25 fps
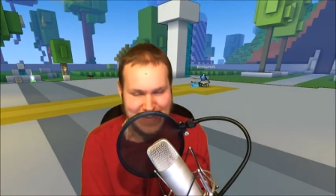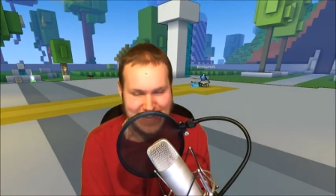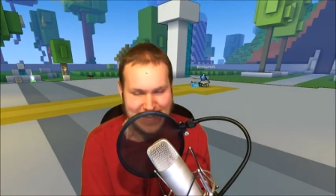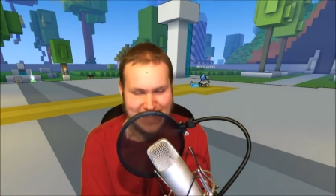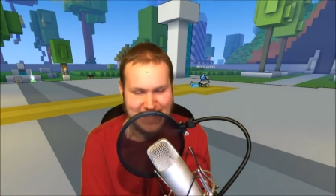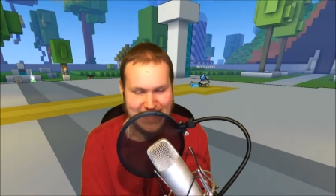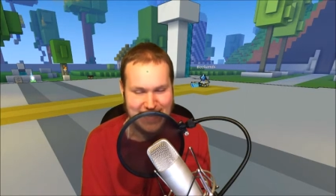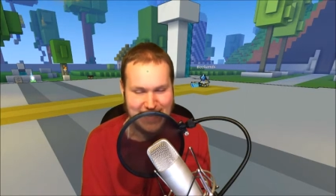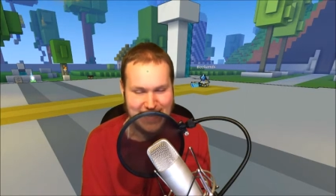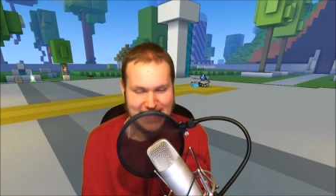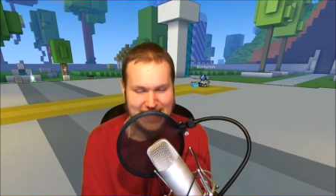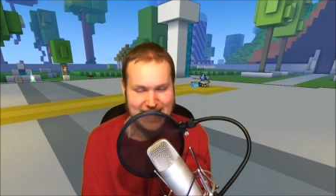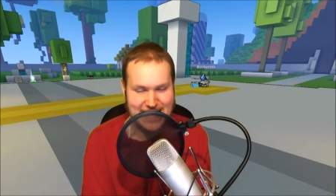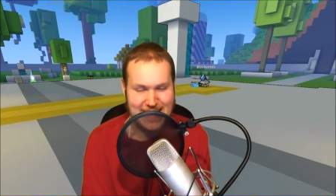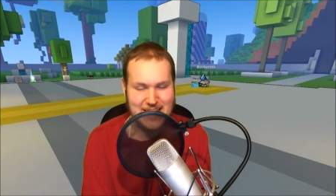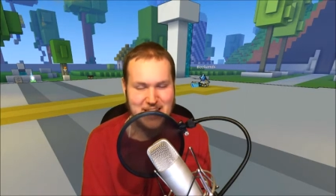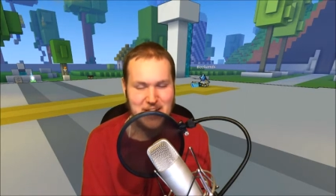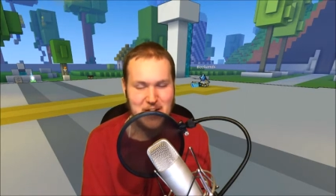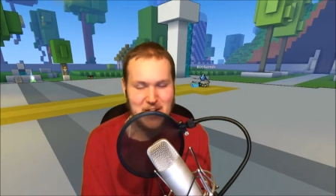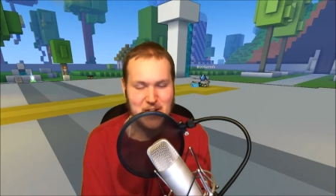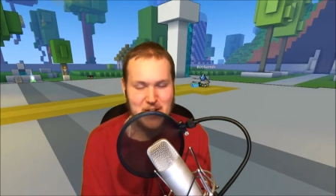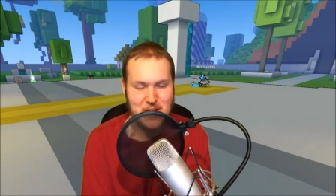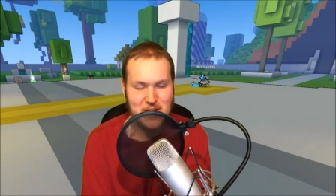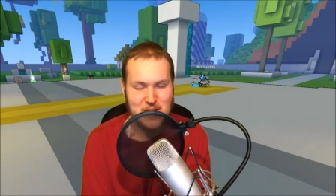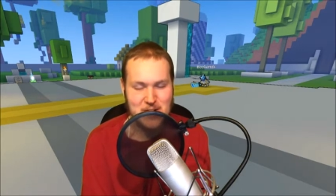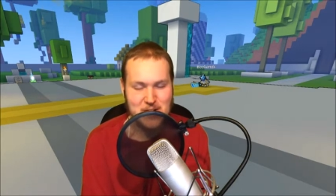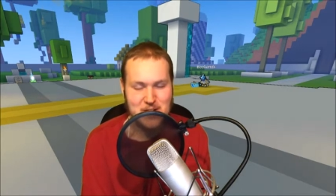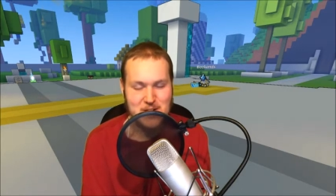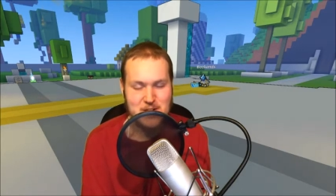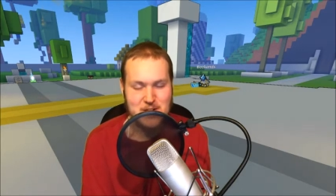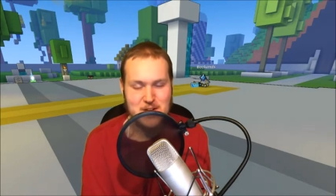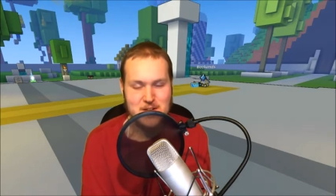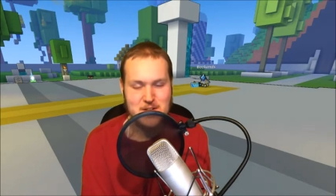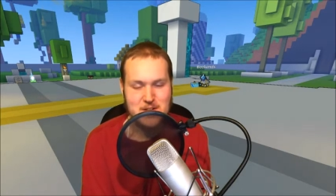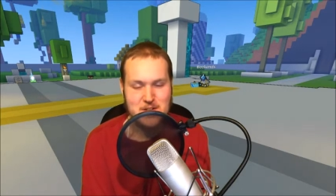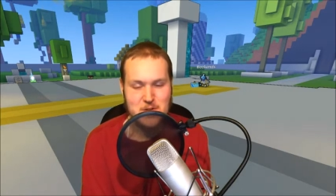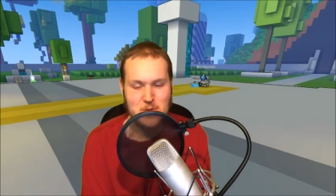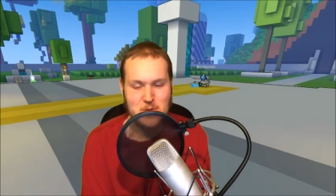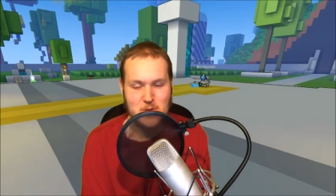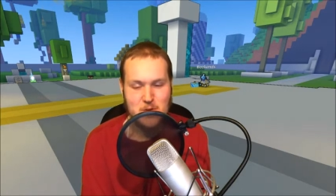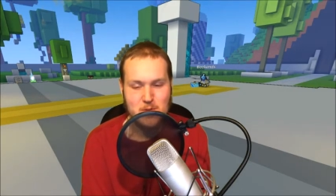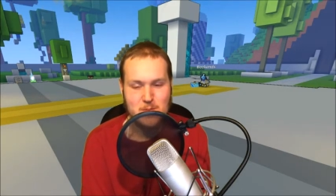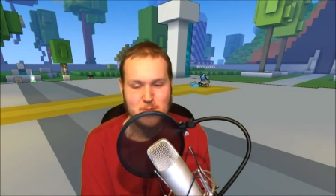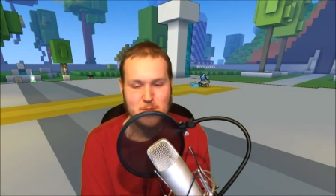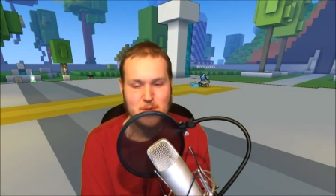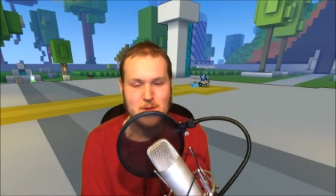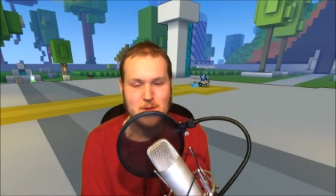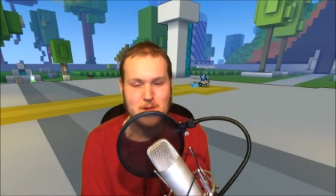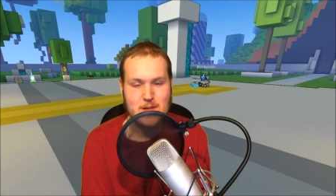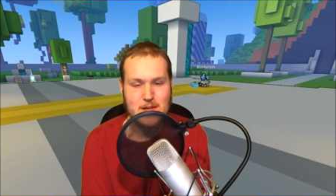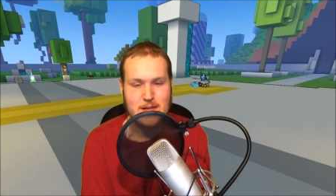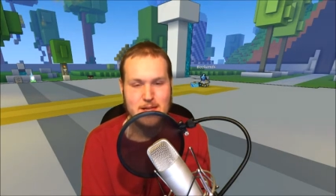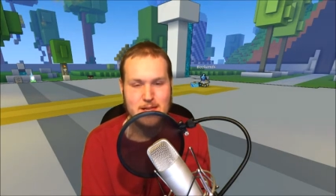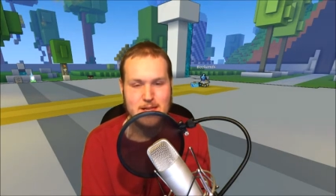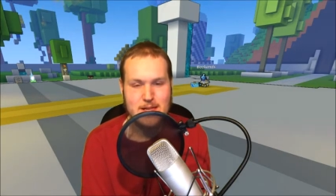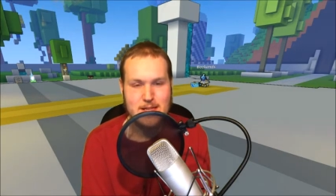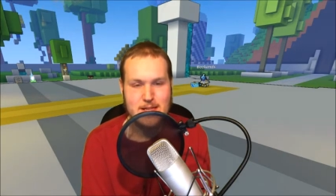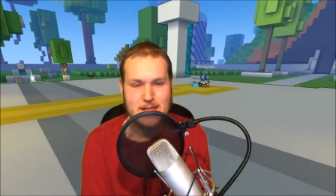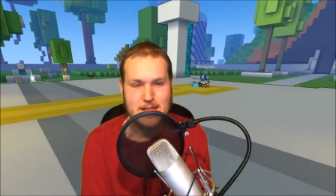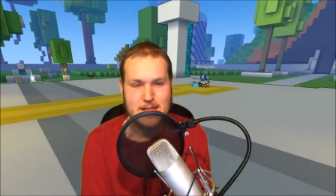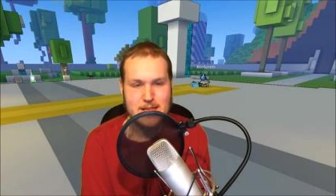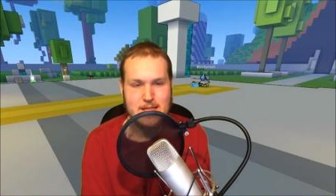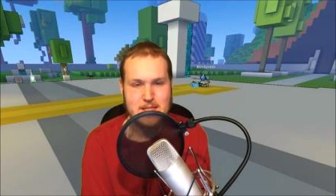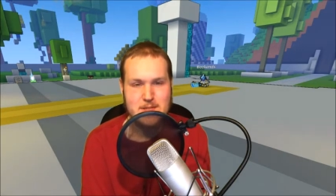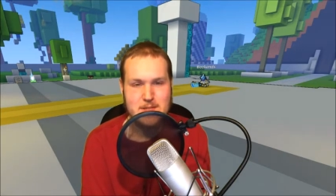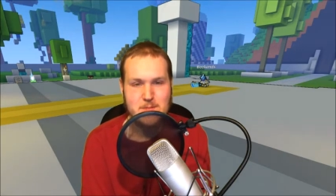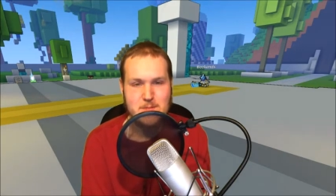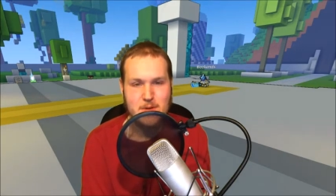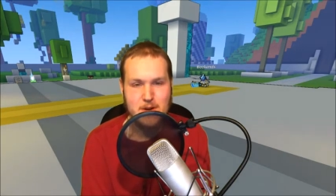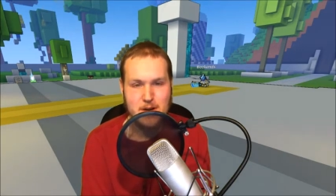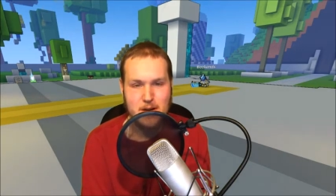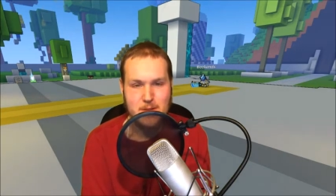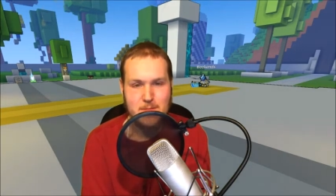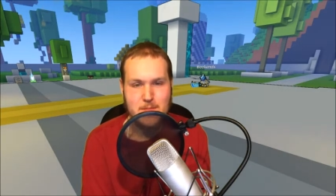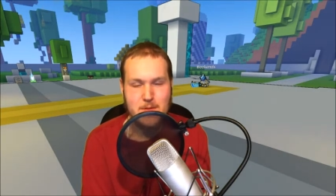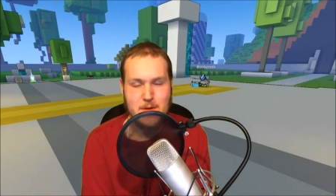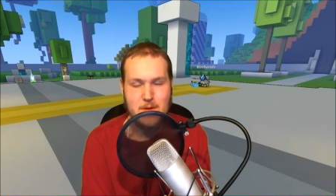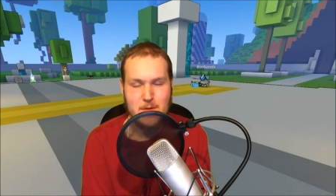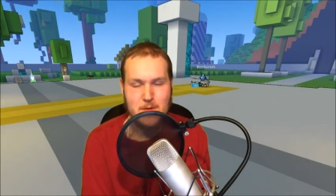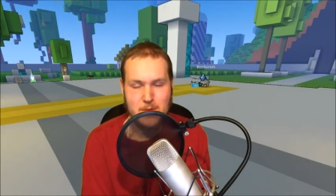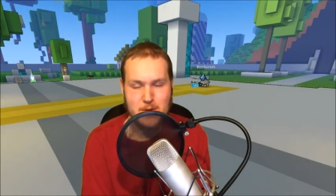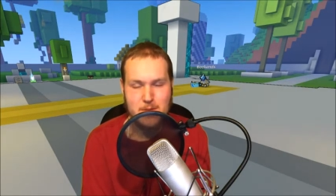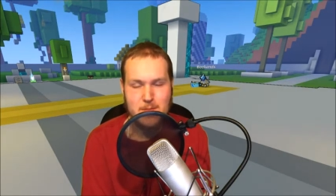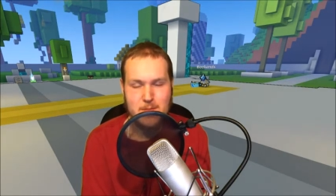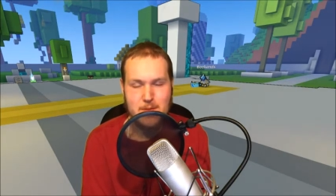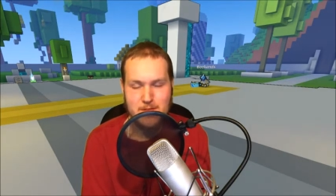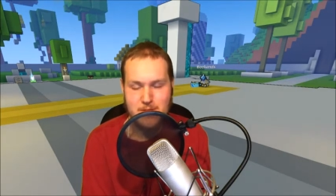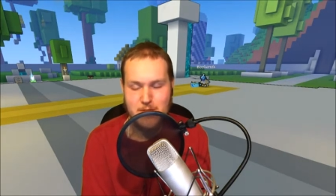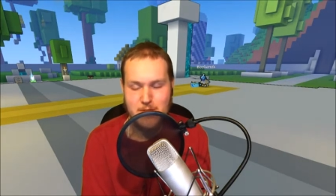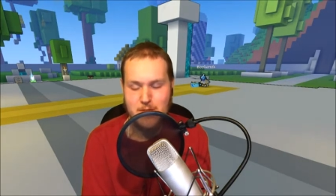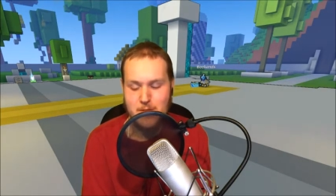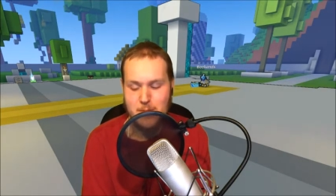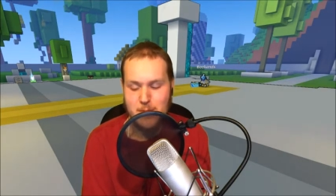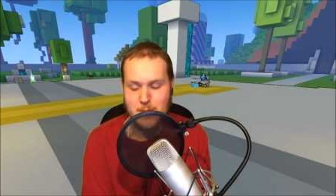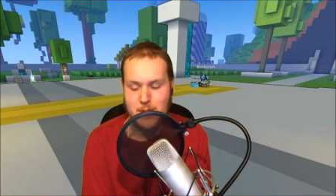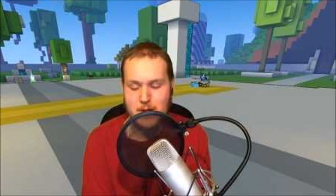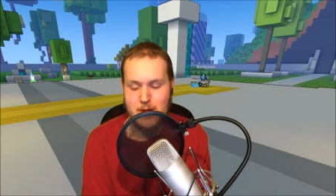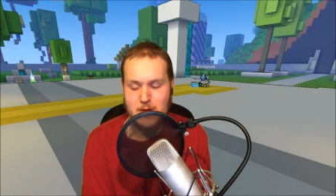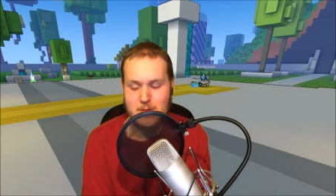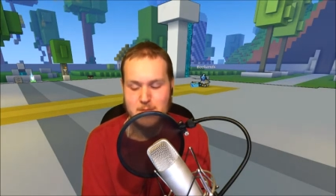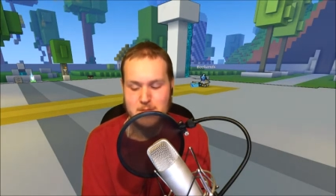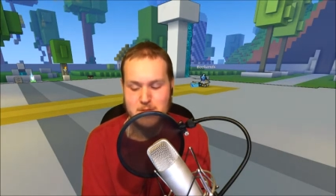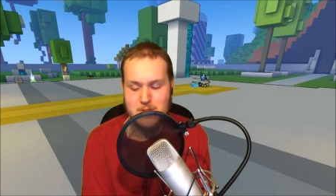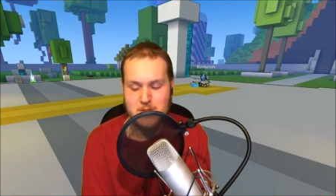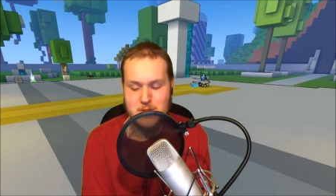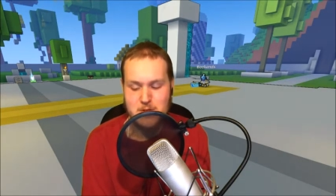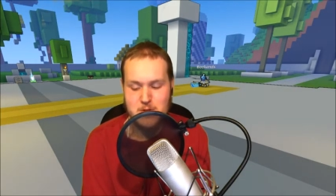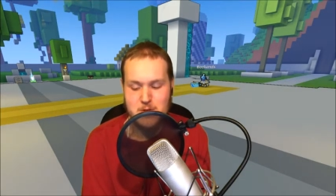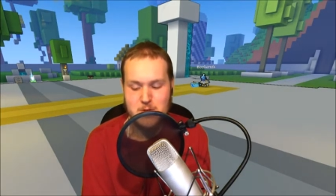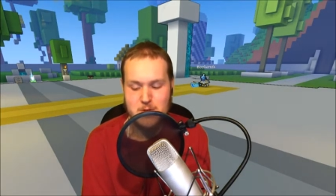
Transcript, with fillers: they they are adorable, and that's probably up there in one of my favorite biomes too.